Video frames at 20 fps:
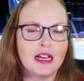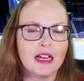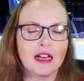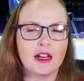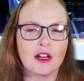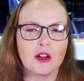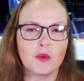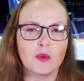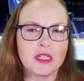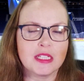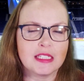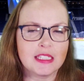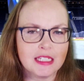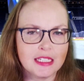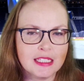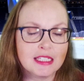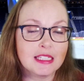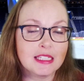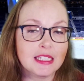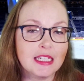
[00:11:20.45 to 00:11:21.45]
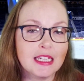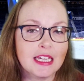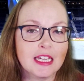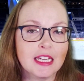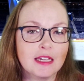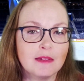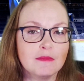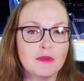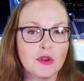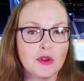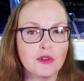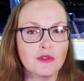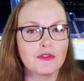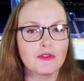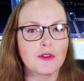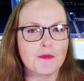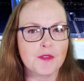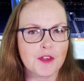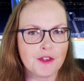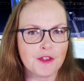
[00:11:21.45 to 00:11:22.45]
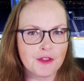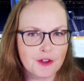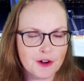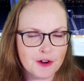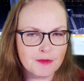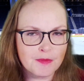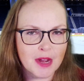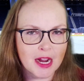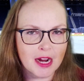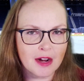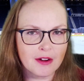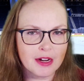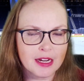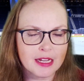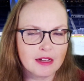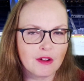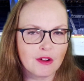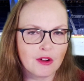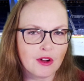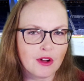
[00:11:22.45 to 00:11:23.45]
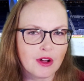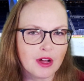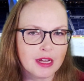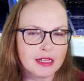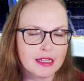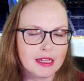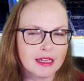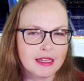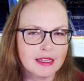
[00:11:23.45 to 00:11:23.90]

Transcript: Uh, we did see him move from the third pairing on